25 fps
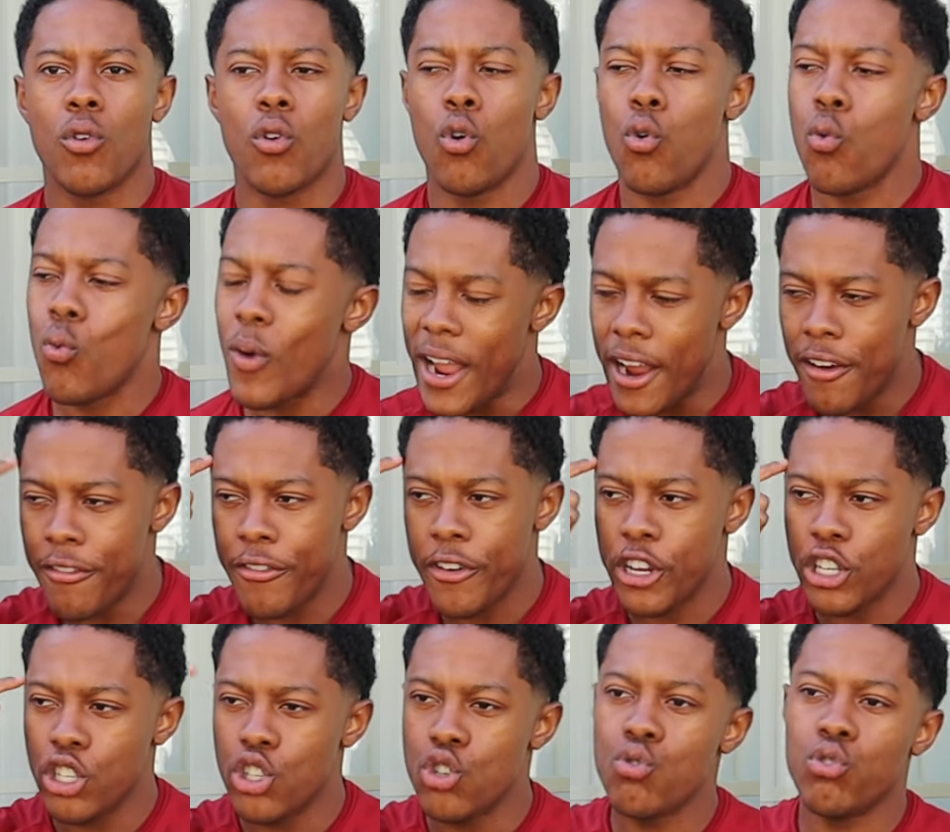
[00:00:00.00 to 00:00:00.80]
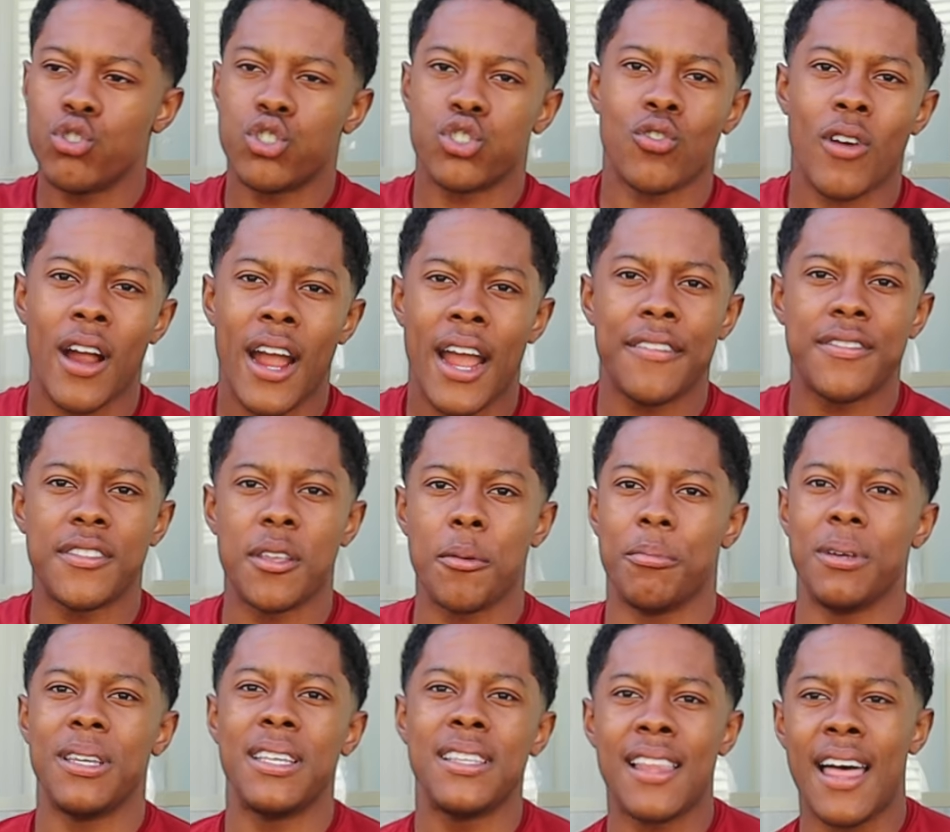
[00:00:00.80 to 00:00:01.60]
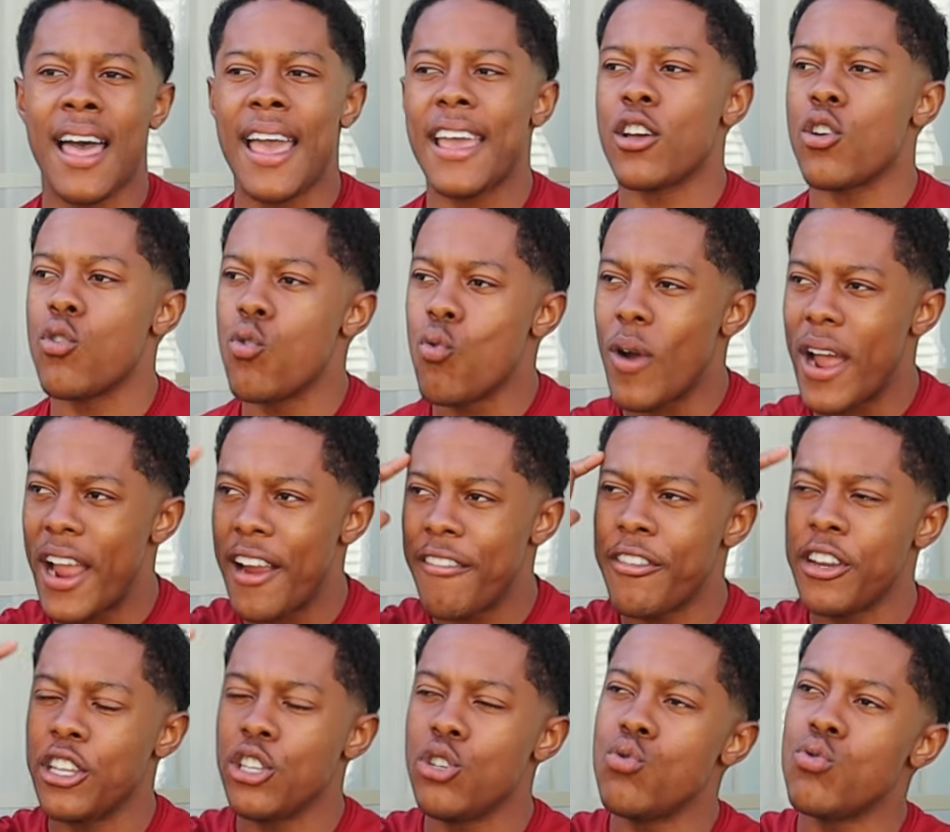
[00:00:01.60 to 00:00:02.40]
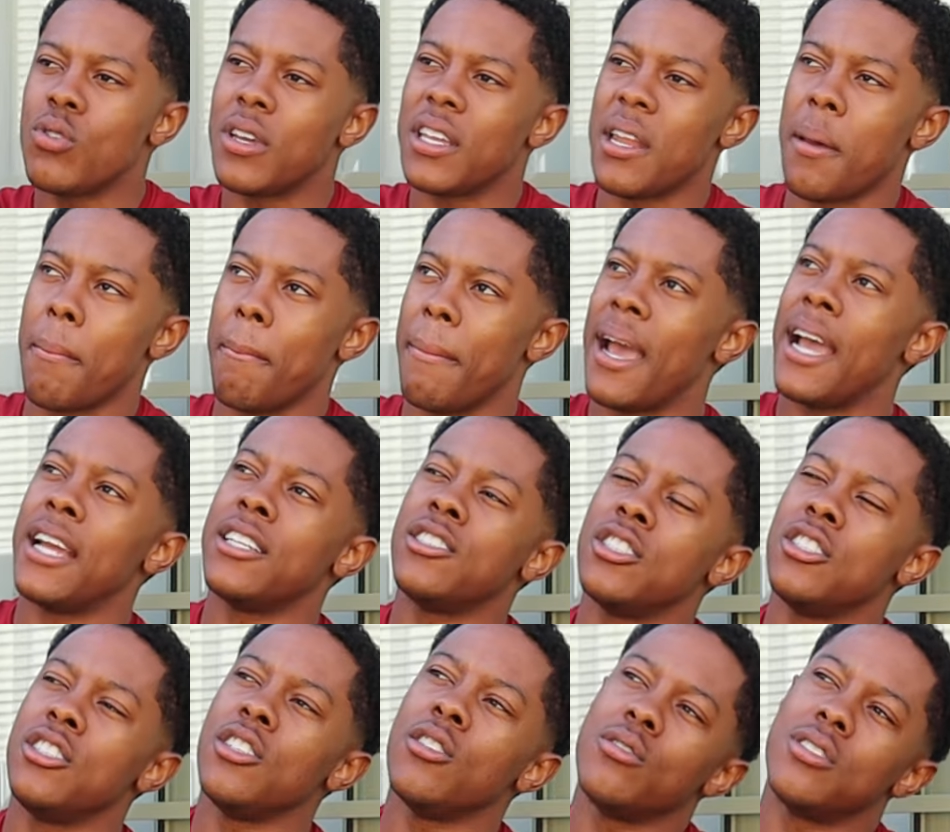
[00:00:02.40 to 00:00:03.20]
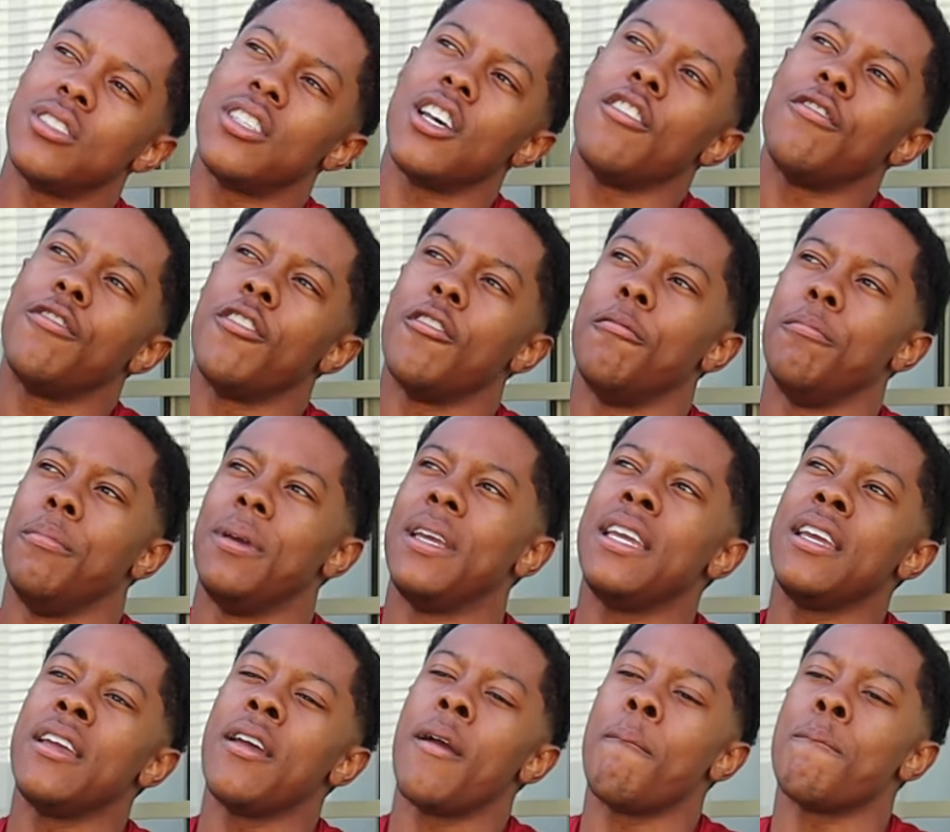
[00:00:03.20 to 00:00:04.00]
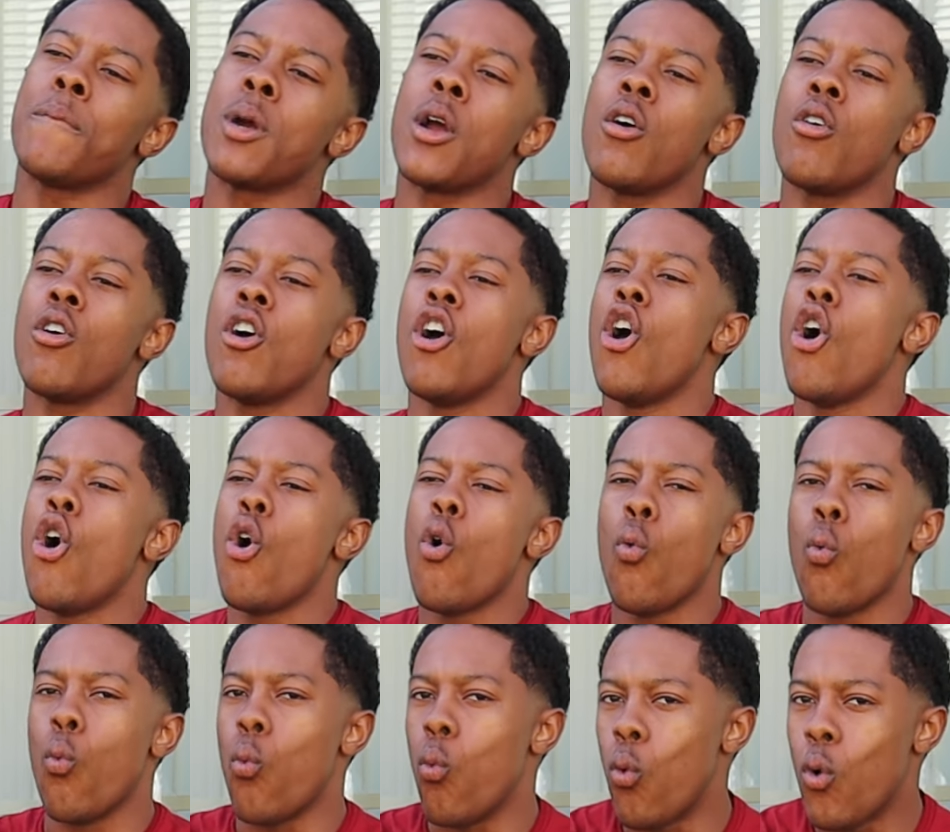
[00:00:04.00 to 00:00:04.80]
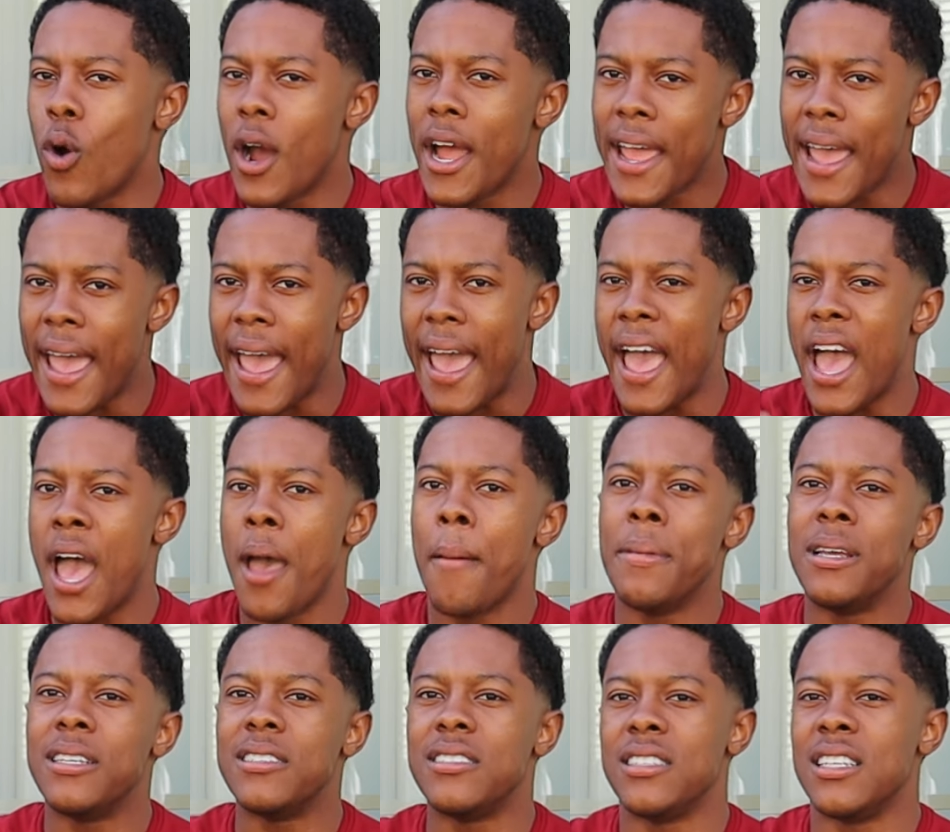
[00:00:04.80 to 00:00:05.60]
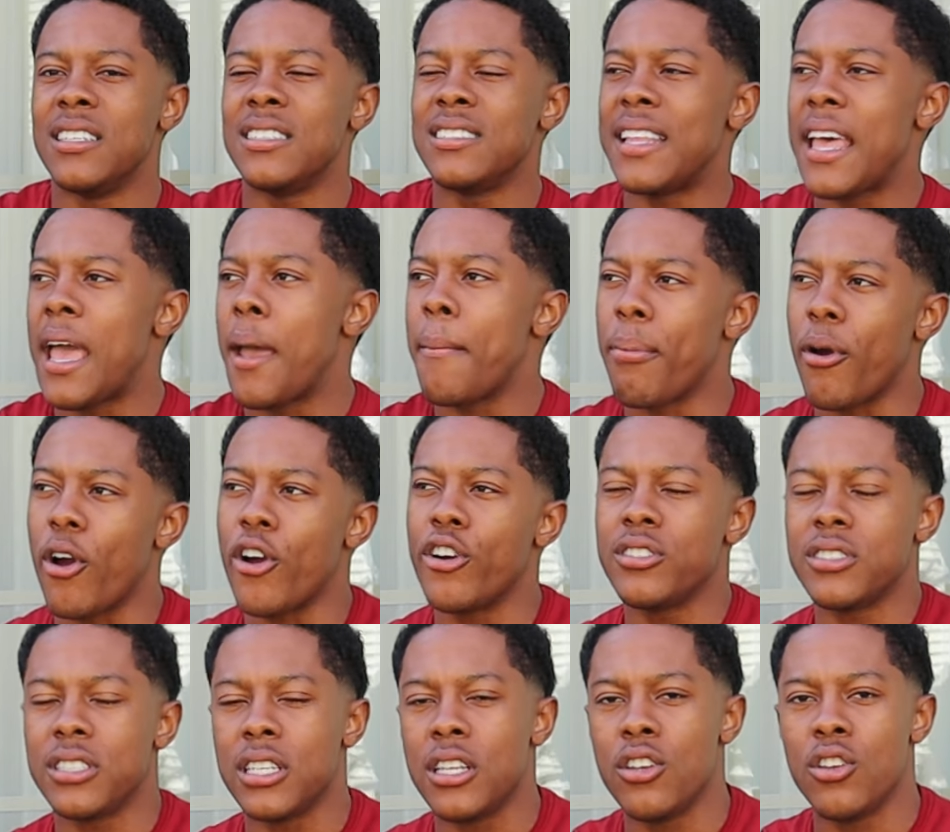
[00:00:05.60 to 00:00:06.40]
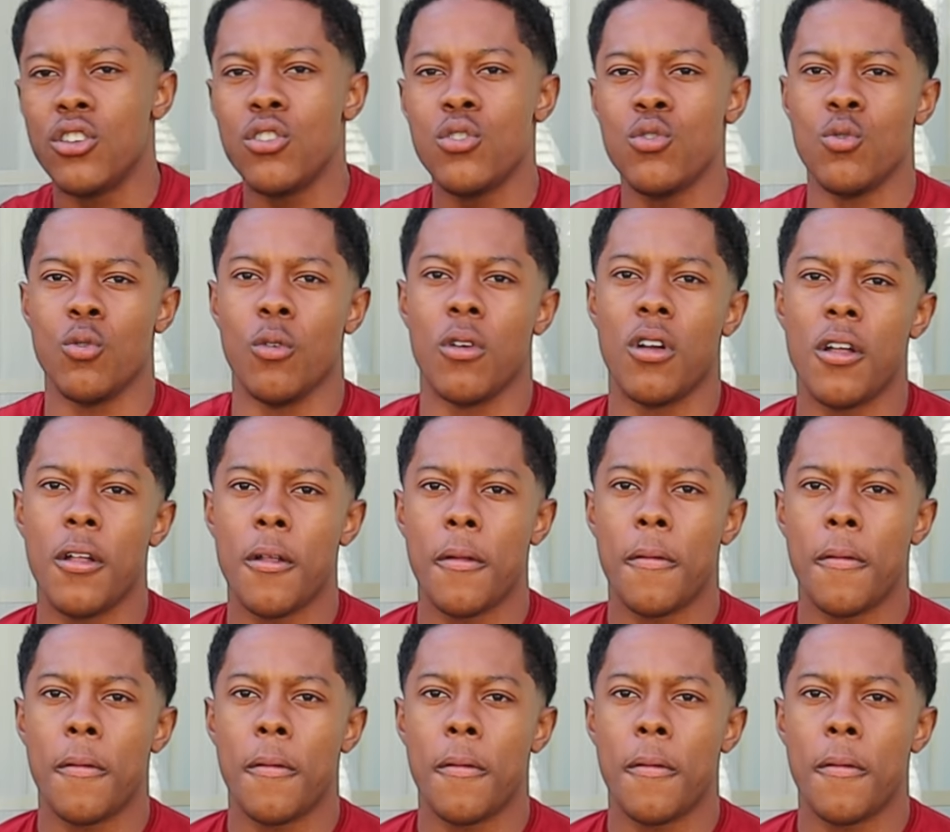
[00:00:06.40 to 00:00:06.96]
Whoever you strive to be like, whoever you can imagine yourself of being, bro, what habits does that person do?